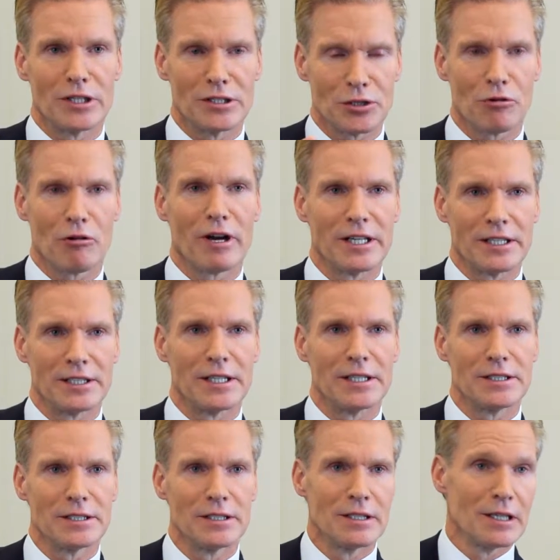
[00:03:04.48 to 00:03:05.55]
created,
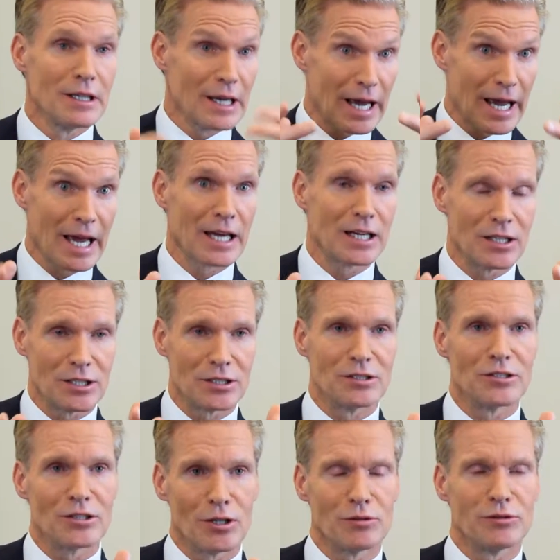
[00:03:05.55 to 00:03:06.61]
and
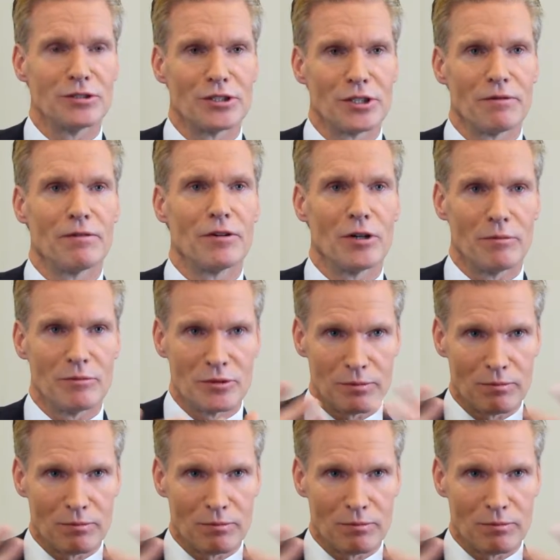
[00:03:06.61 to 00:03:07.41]
consultancy firms